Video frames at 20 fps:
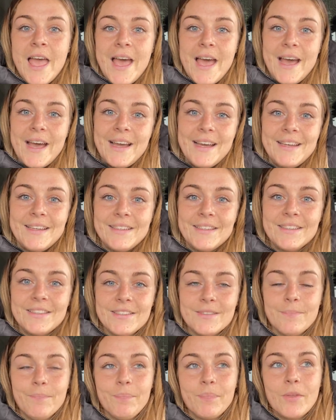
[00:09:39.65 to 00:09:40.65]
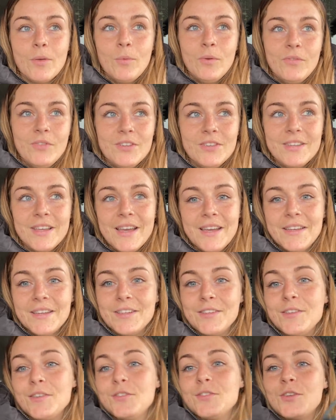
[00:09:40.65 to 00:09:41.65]
And we've decided
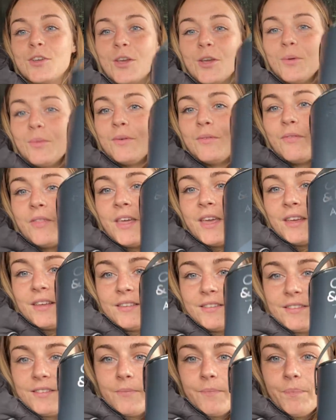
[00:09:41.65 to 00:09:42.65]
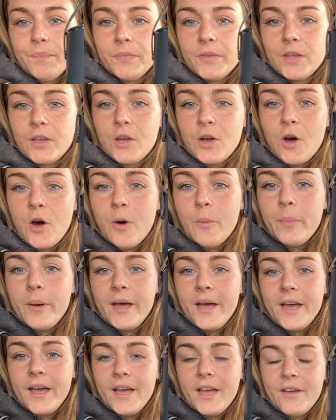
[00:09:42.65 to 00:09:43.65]
to go with this
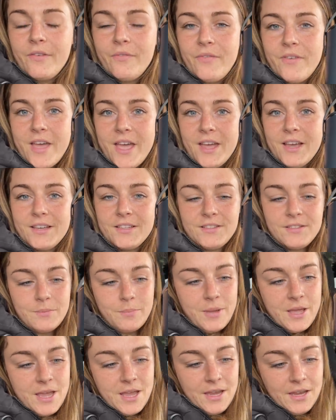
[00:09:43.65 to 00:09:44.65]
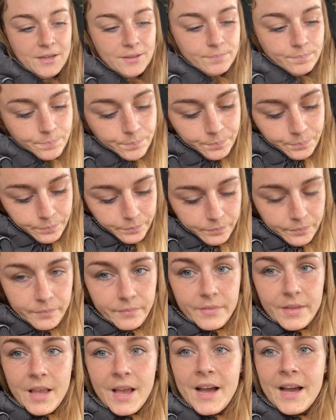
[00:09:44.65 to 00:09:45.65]
copper effect paint,
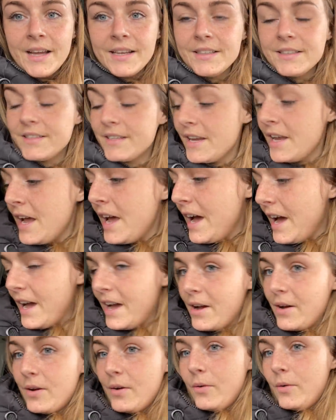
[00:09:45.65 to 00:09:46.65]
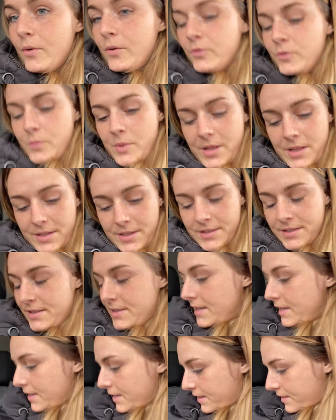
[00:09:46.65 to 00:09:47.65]
and as well as
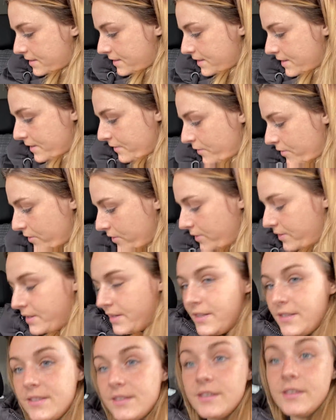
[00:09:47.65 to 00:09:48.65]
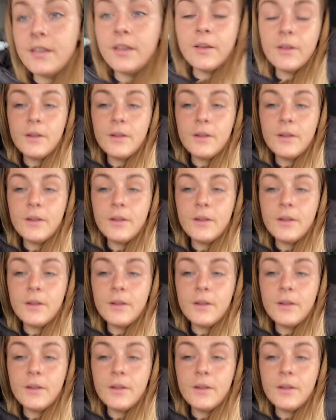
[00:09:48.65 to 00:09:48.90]
this I've got this